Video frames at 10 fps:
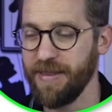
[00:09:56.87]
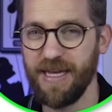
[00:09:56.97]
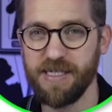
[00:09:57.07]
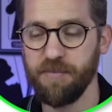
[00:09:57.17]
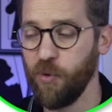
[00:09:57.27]
And
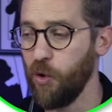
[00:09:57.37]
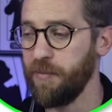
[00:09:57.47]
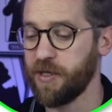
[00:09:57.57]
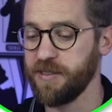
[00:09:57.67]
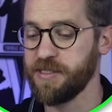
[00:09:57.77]
that's important
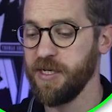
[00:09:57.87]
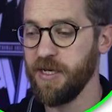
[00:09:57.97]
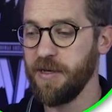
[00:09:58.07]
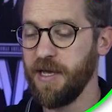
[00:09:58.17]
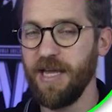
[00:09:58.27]
because
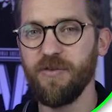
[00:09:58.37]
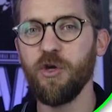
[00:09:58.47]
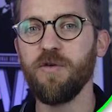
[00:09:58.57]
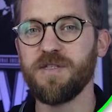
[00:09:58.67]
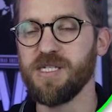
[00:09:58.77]
even though
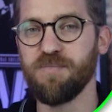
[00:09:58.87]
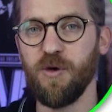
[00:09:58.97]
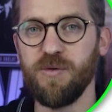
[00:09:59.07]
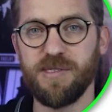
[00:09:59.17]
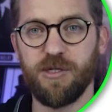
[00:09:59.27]
you've
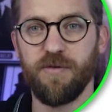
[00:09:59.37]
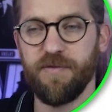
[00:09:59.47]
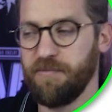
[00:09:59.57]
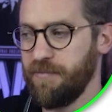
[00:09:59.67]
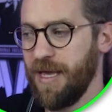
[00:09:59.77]
disposed
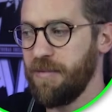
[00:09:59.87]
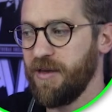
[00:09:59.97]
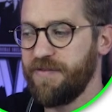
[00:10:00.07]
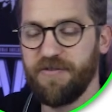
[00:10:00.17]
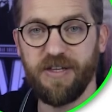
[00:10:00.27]
of maybe a
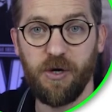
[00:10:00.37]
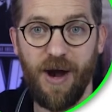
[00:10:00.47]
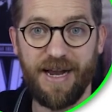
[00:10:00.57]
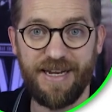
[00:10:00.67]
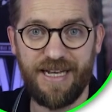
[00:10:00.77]
50
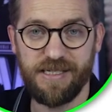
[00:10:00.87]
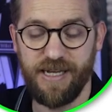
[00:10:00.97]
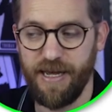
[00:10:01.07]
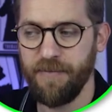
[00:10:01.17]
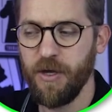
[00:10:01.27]
grand
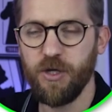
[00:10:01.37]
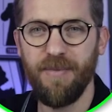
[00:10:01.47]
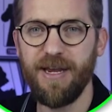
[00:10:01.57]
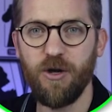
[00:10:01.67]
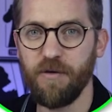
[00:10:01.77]
asset, you
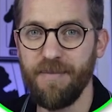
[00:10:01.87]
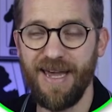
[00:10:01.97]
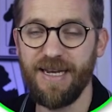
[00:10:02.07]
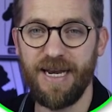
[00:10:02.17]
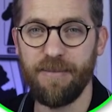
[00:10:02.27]
may not have
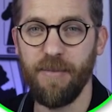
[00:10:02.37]
made any